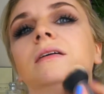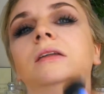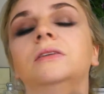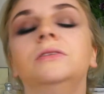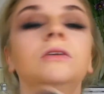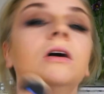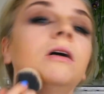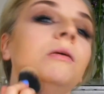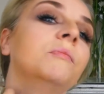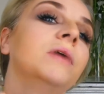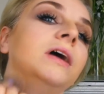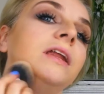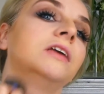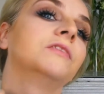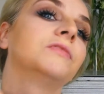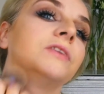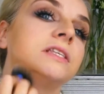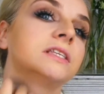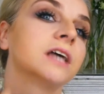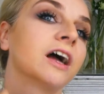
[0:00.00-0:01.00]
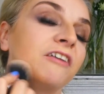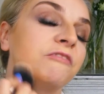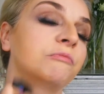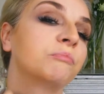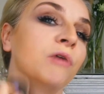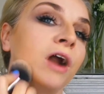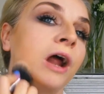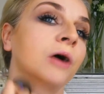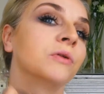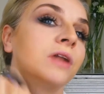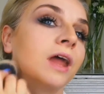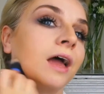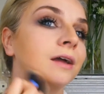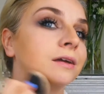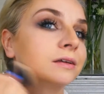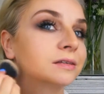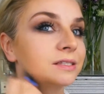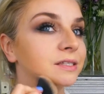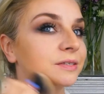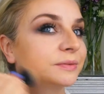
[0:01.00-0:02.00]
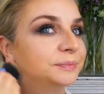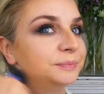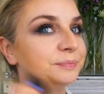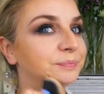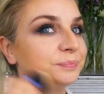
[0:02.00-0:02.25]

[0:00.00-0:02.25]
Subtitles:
Not many of us have brown necks.